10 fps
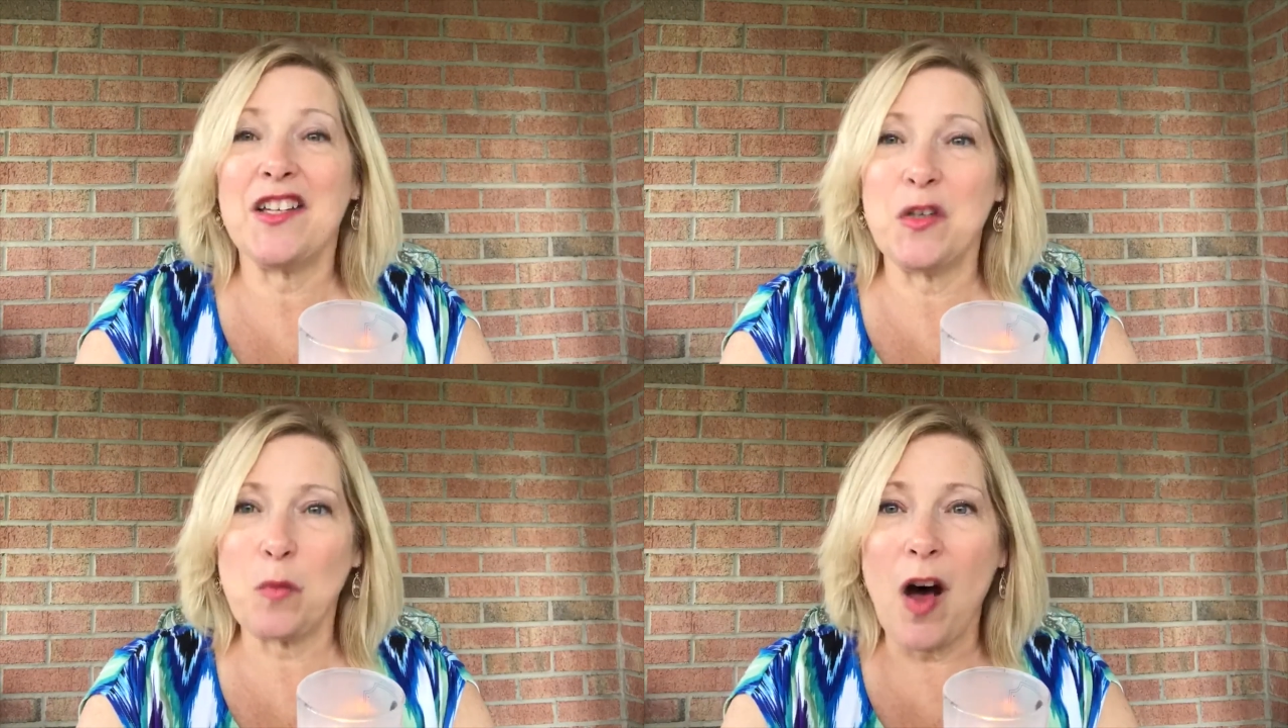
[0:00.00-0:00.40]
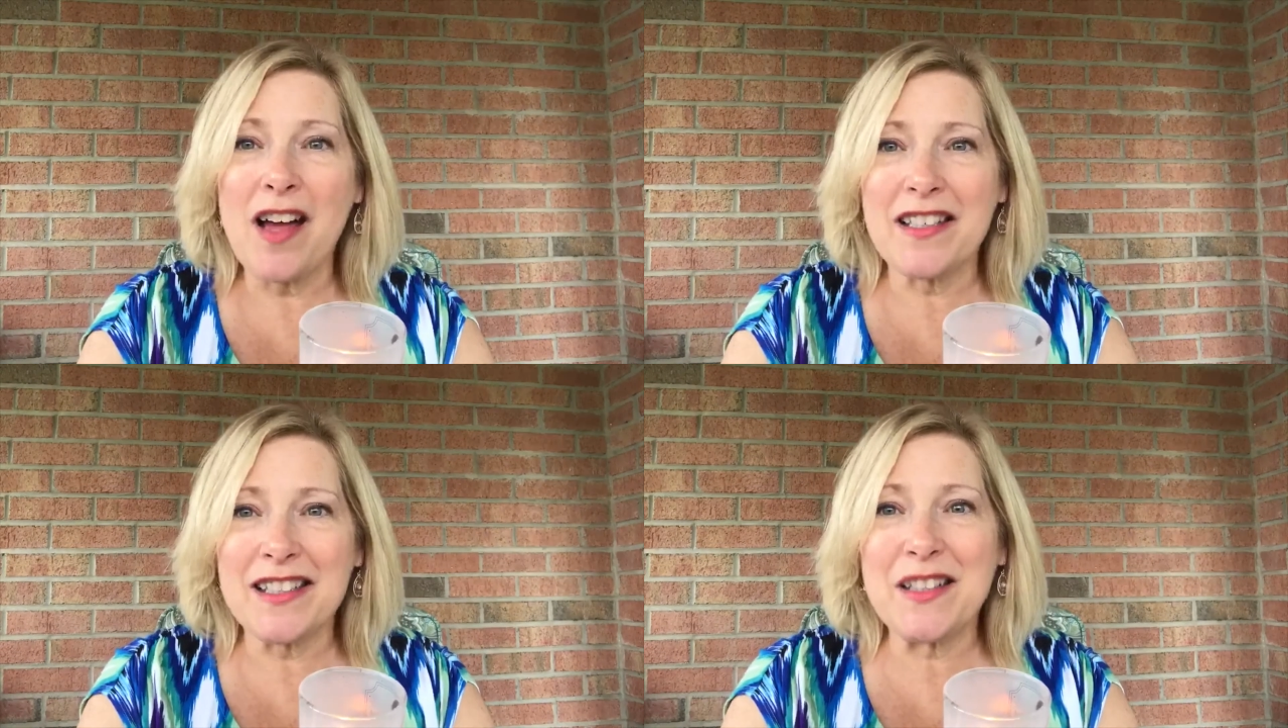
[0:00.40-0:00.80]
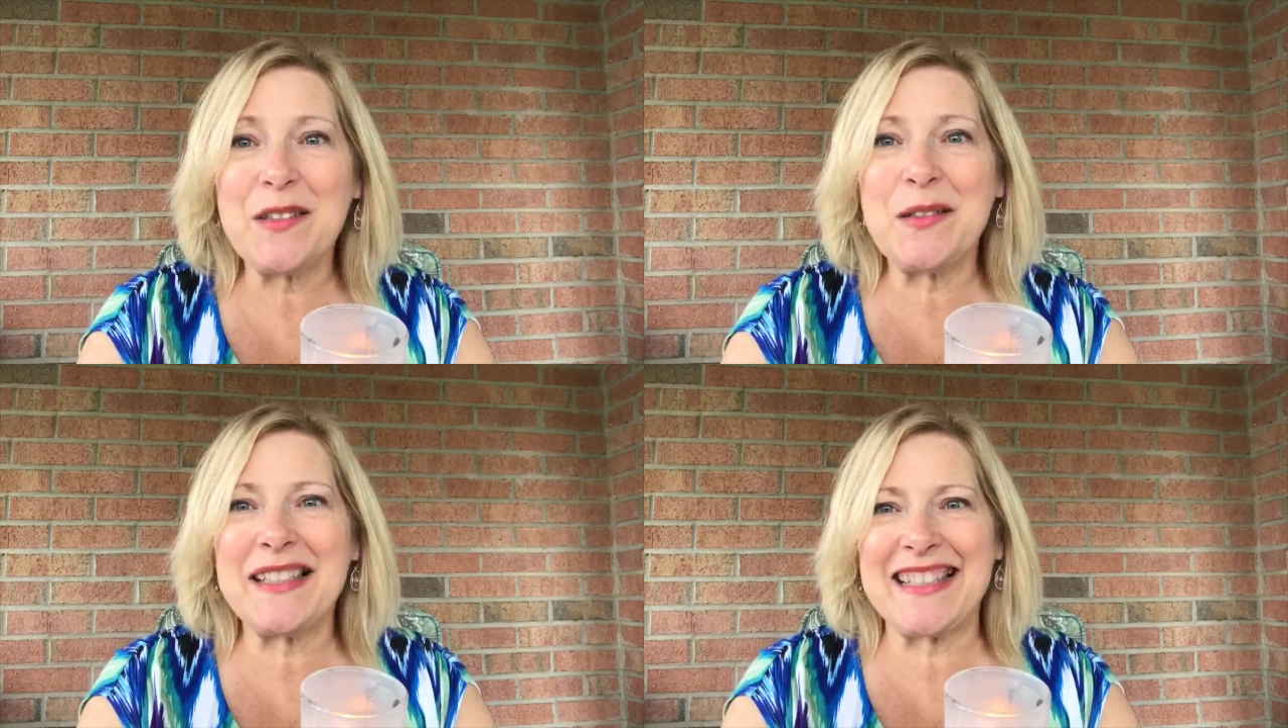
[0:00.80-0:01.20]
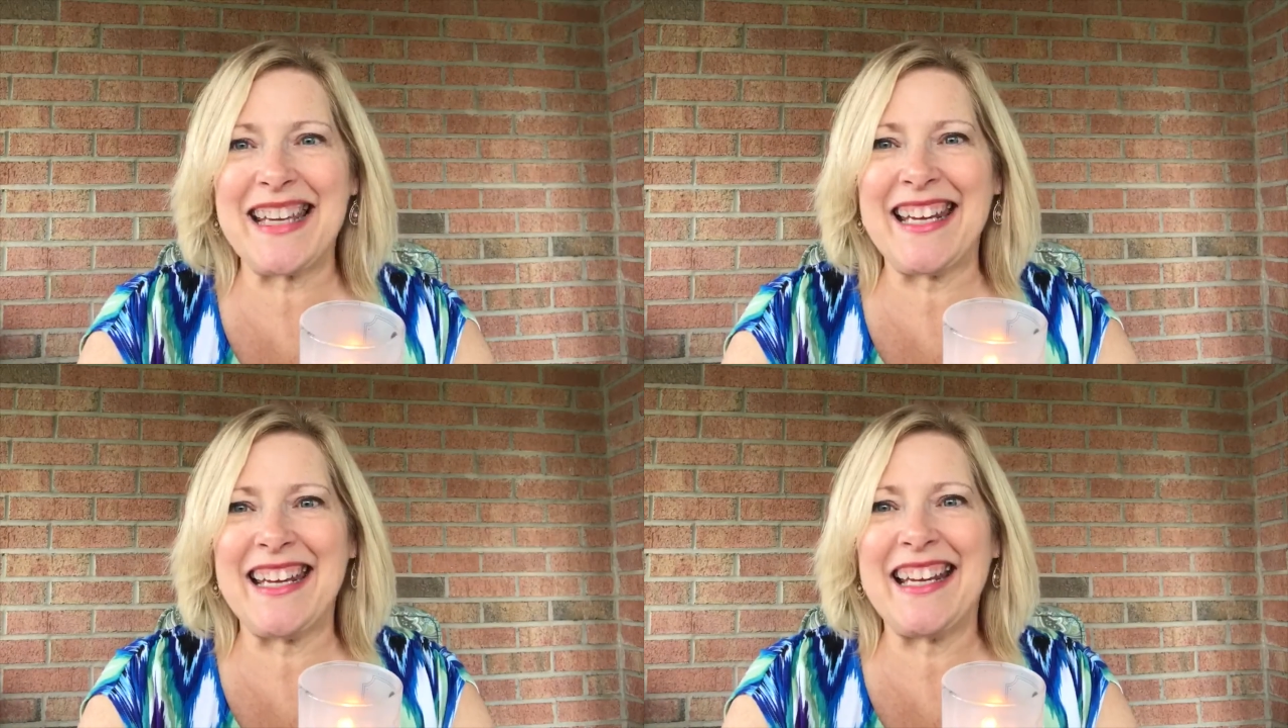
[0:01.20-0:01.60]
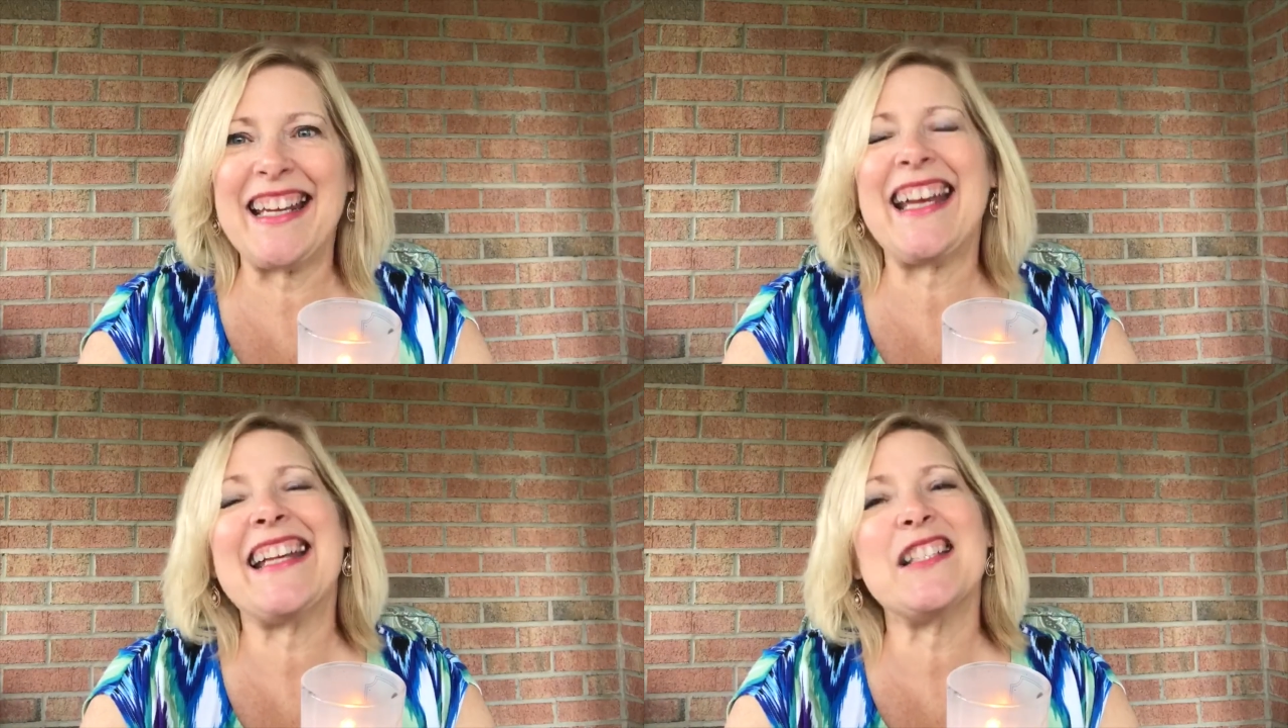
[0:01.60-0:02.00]
you want to
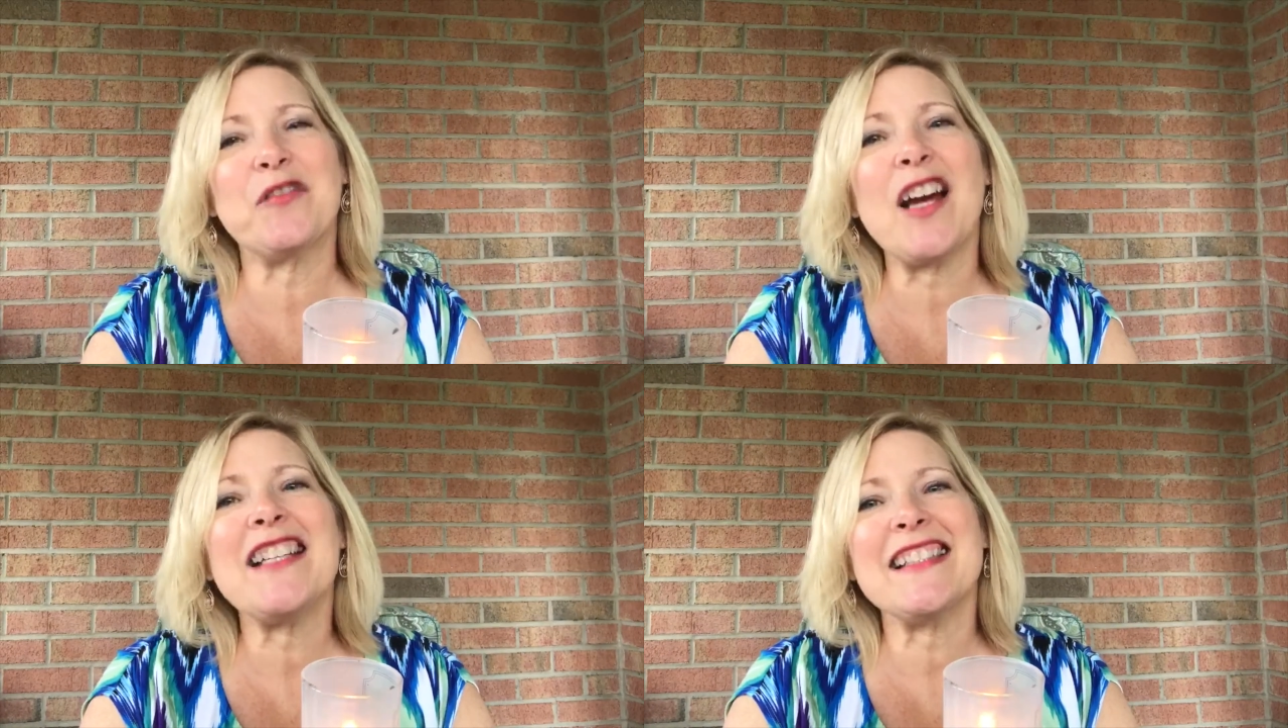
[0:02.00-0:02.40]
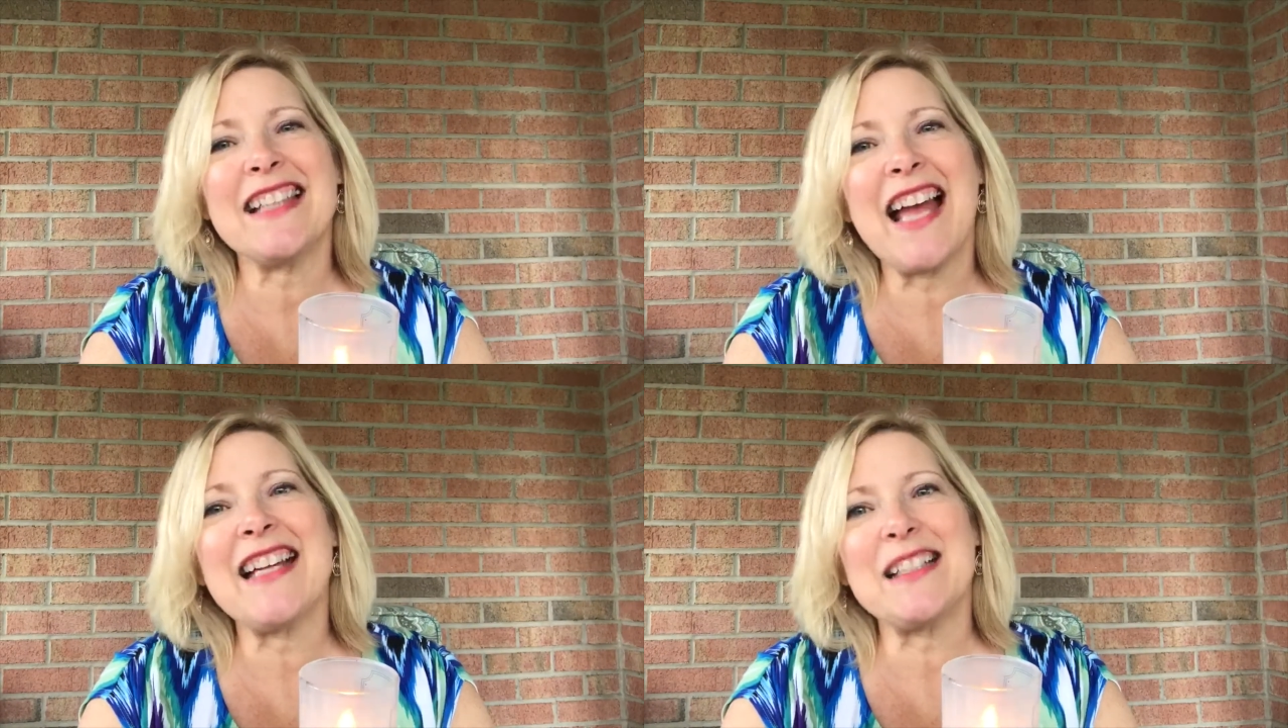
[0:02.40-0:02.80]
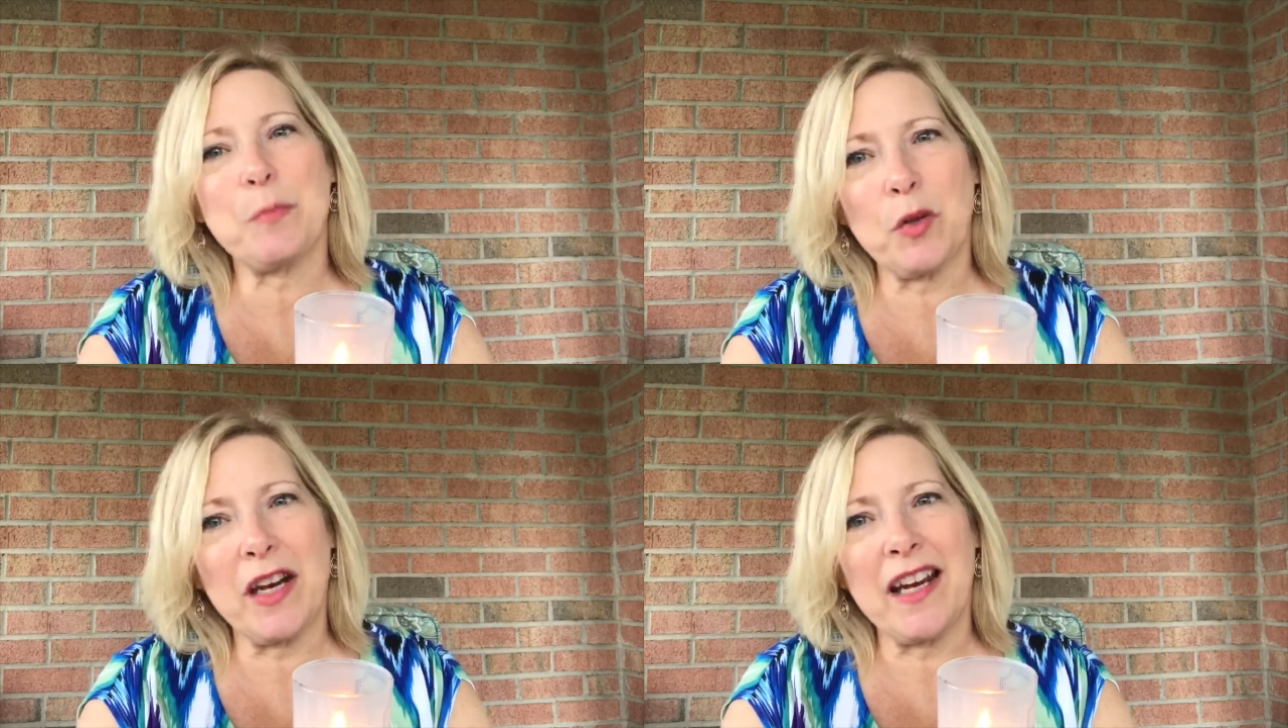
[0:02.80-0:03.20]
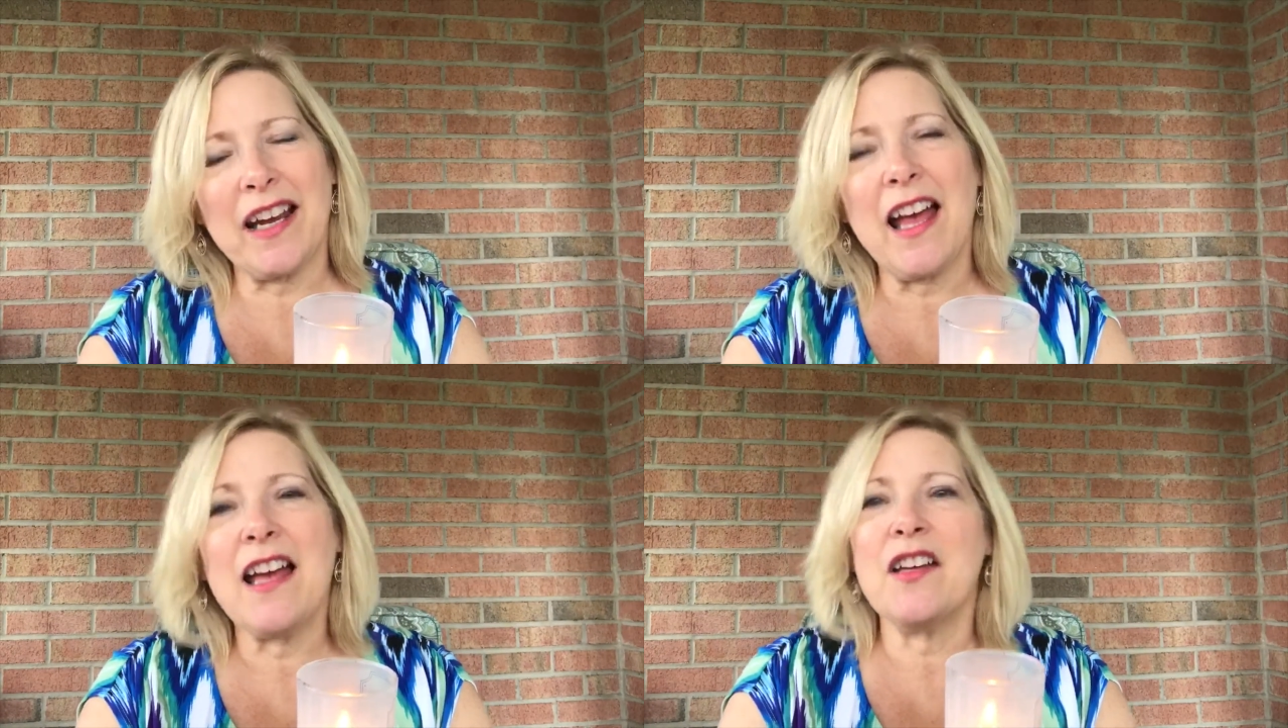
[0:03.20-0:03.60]
sing. It's fresh like spring.